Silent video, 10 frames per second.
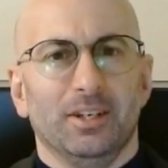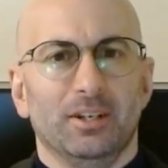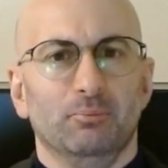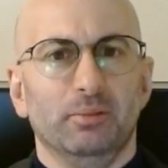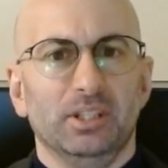
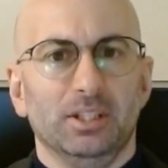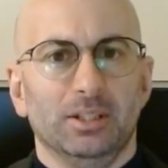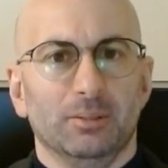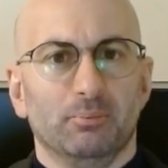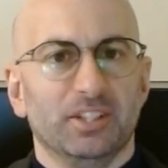be
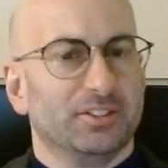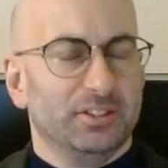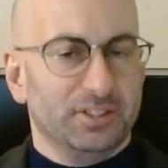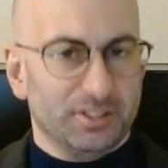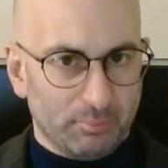
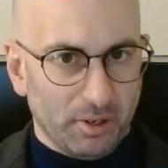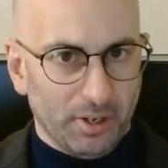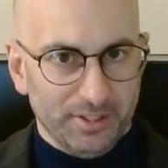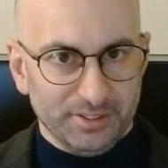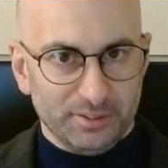pleasantly
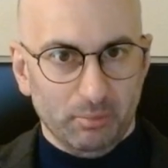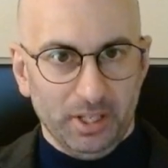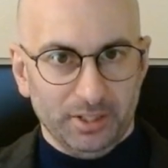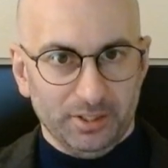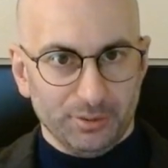surprised by
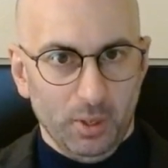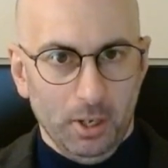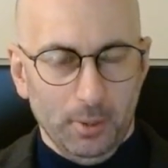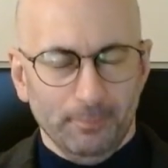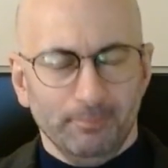it as well.